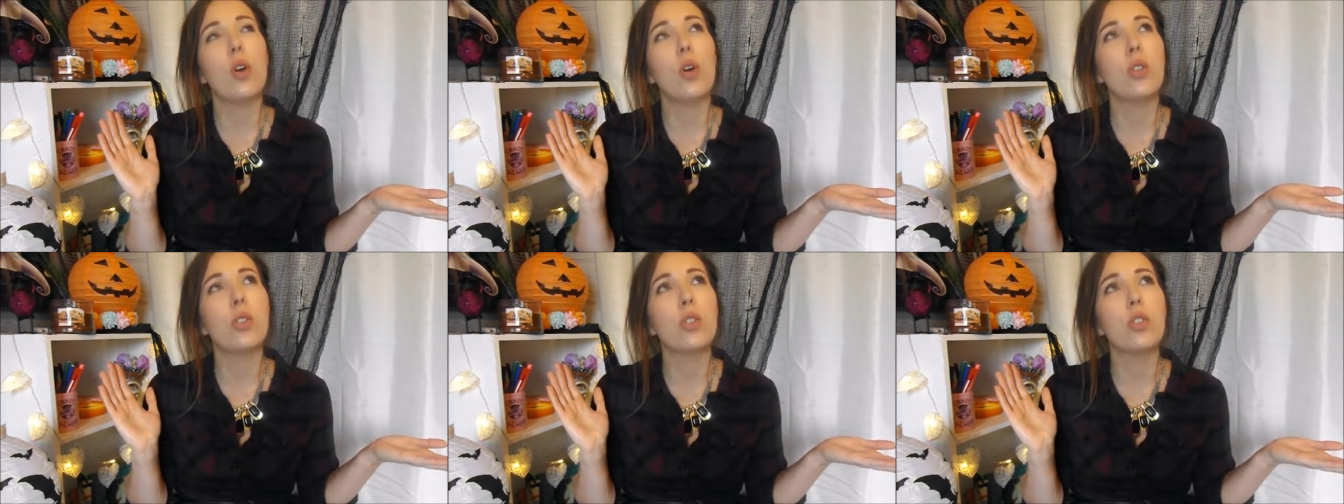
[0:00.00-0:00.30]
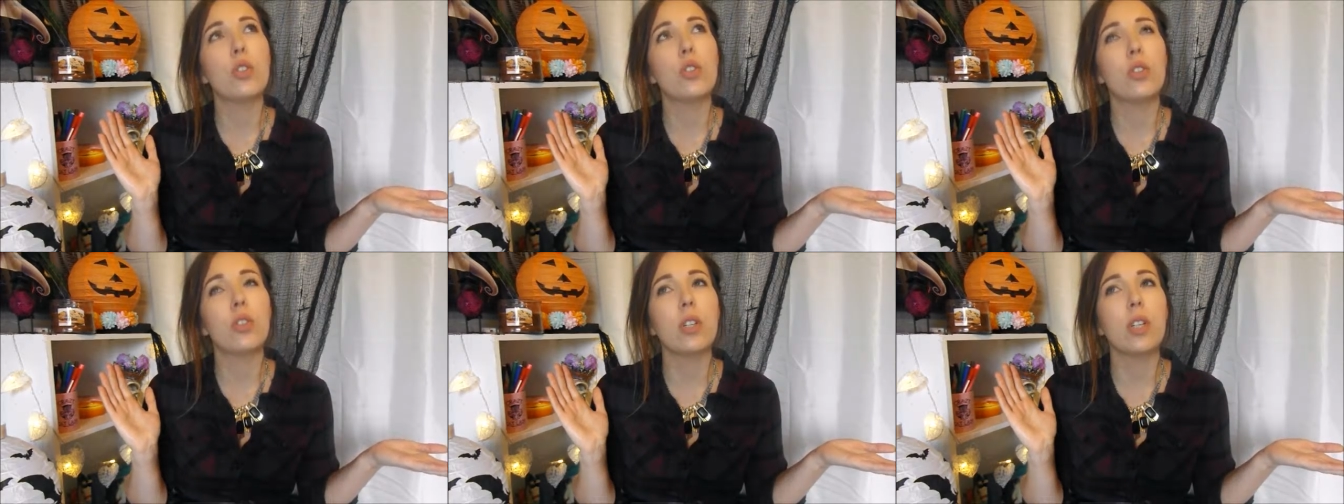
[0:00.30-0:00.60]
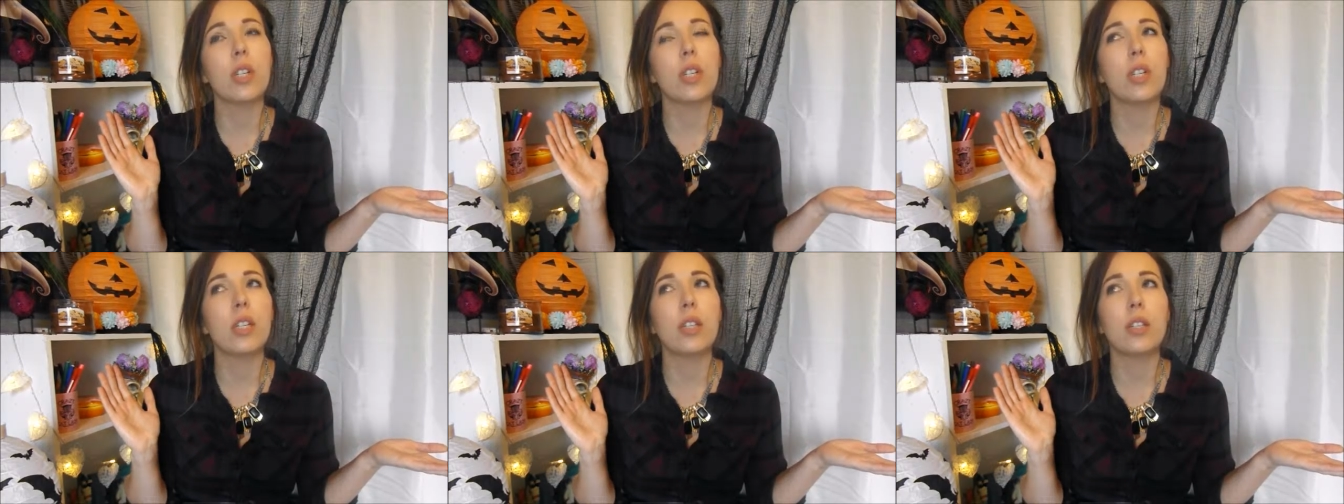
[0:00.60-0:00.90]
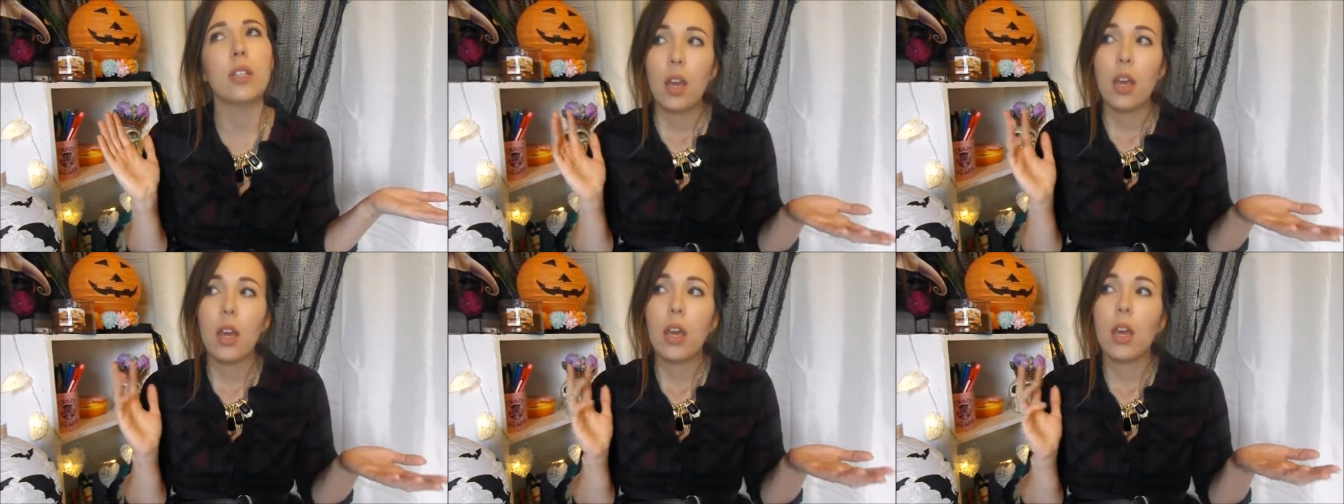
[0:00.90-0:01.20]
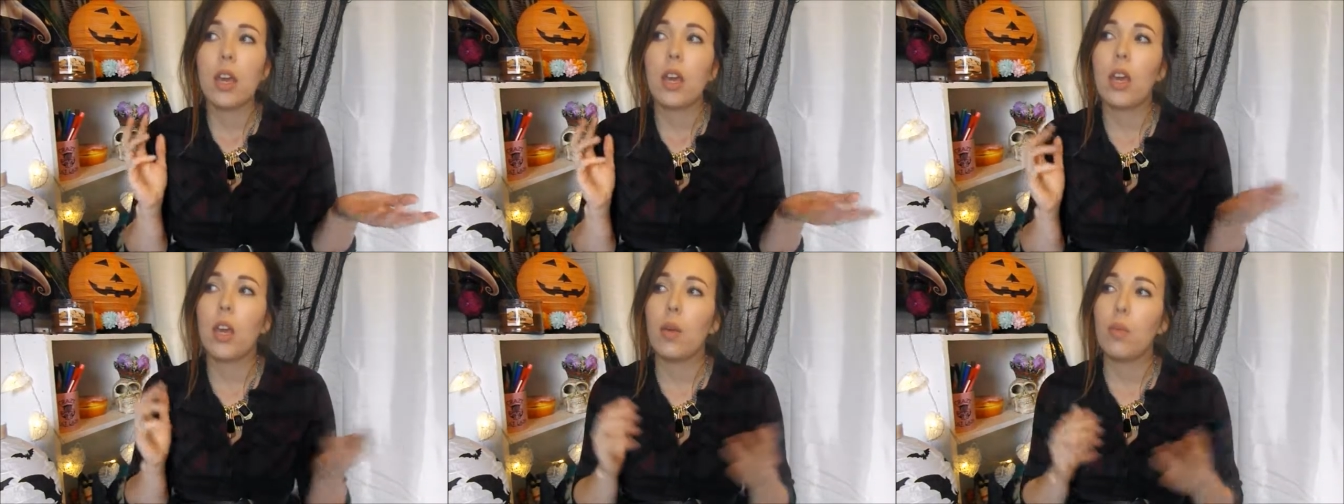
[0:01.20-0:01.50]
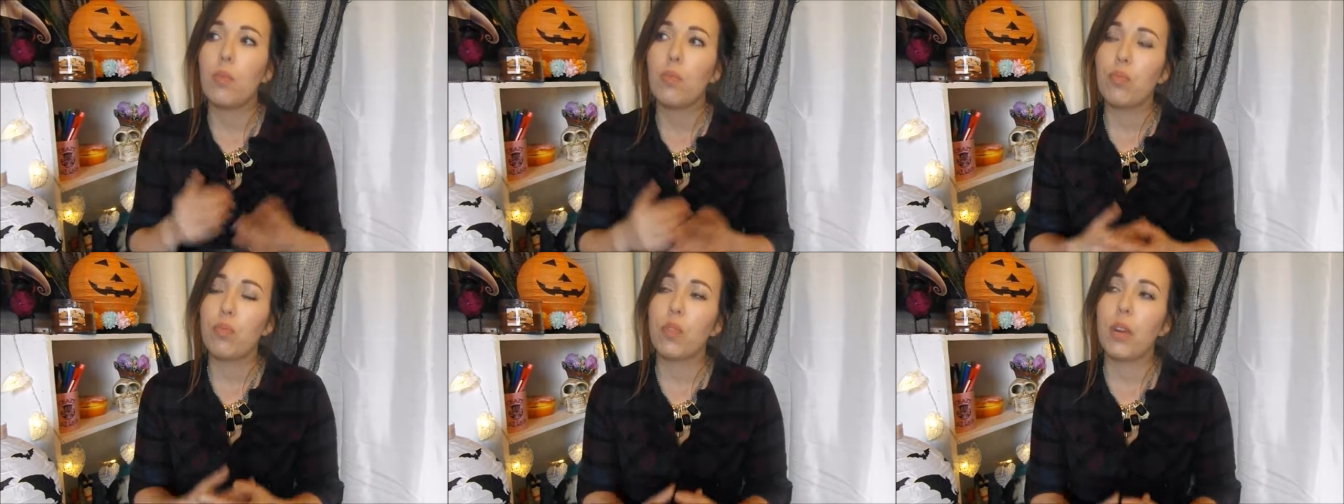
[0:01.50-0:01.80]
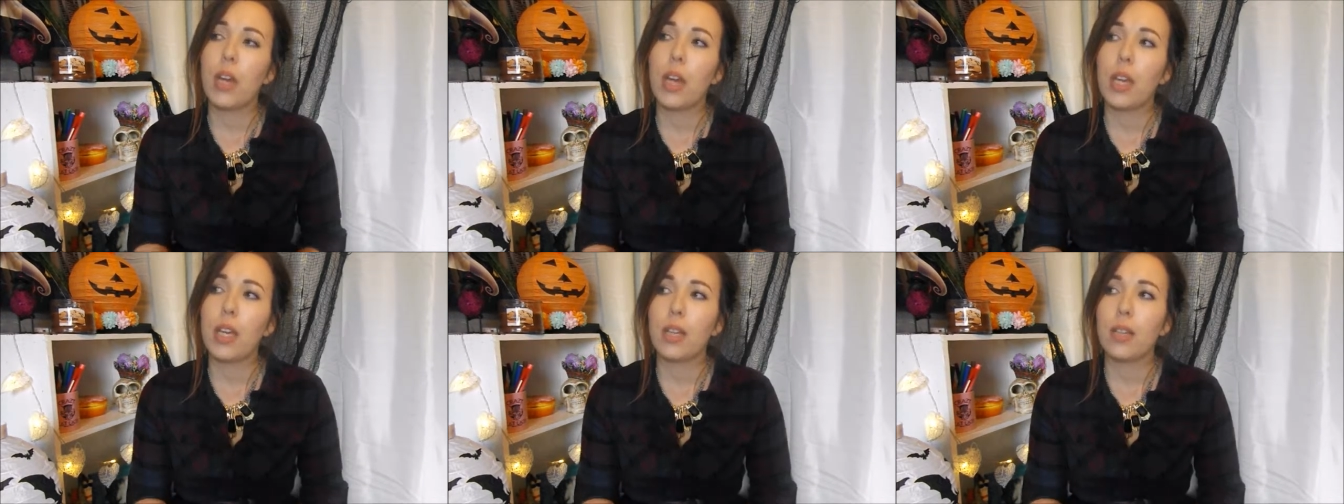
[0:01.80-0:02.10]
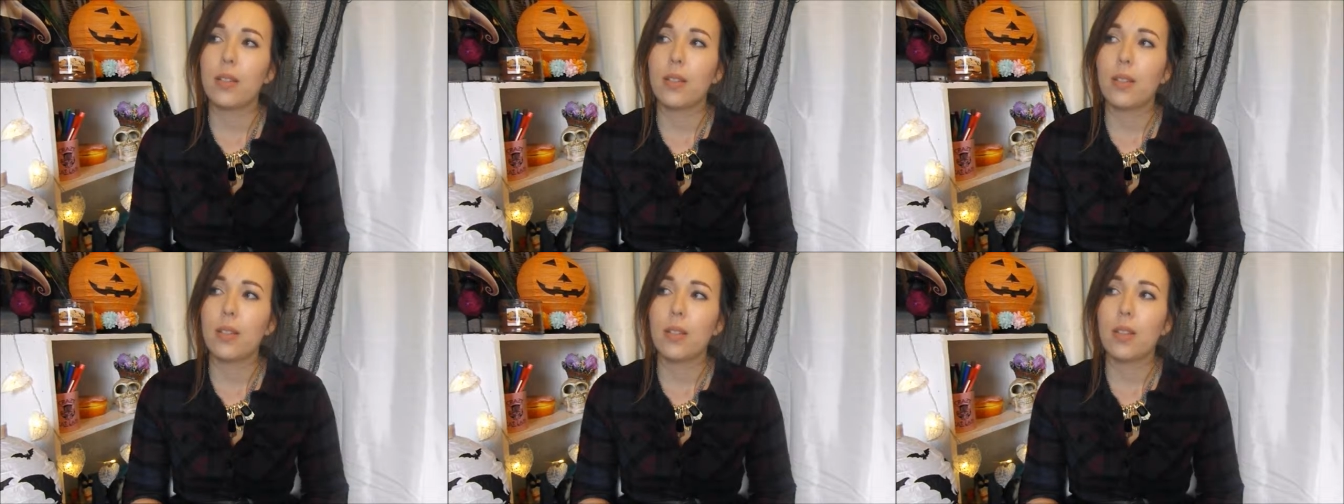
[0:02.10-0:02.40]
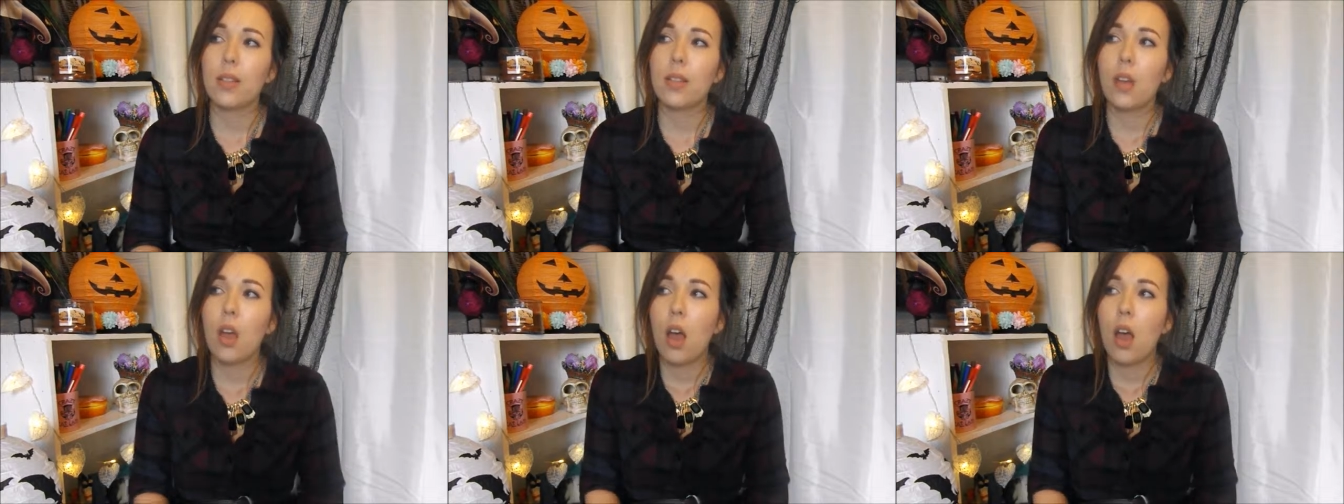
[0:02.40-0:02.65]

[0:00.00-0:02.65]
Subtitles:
on the trees, it brings